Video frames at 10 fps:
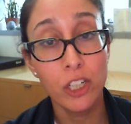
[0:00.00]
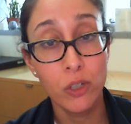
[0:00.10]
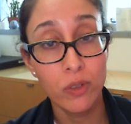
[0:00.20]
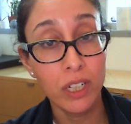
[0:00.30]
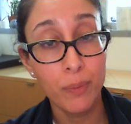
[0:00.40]

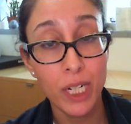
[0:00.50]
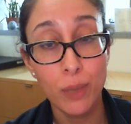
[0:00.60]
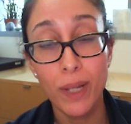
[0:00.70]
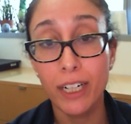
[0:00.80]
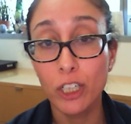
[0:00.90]
using a beta
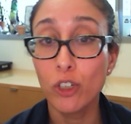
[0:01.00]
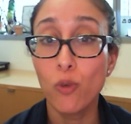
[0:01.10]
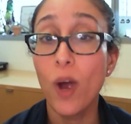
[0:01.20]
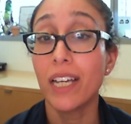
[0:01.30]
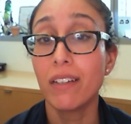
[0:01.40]
blocker or
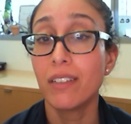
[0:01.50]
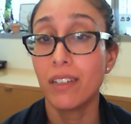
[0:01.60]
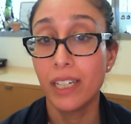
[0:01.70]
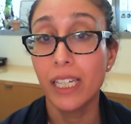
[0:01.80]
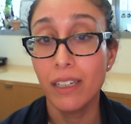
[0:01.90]
why is it
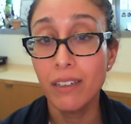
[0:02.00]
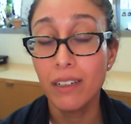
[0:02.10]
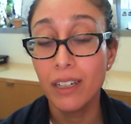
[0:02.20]
needed?